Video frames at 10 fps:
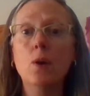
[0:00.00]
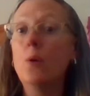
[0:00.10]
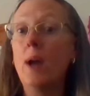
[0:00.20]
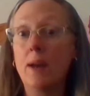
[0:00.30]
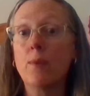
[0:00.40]

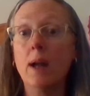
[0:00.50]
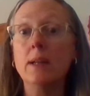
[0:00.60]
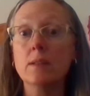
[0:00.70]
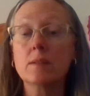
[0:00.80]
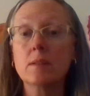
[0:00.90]
who had
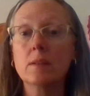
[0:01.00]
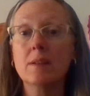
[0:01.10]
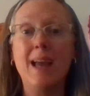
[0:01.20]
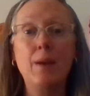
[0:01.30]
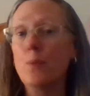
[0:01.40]
rights
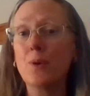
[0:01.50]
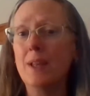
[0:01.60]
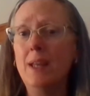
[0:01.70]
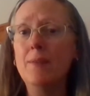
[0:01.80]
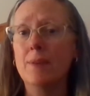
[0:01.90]
and weren't
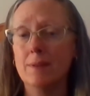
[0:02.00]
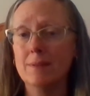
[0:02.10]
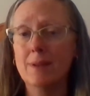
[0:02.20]
evil.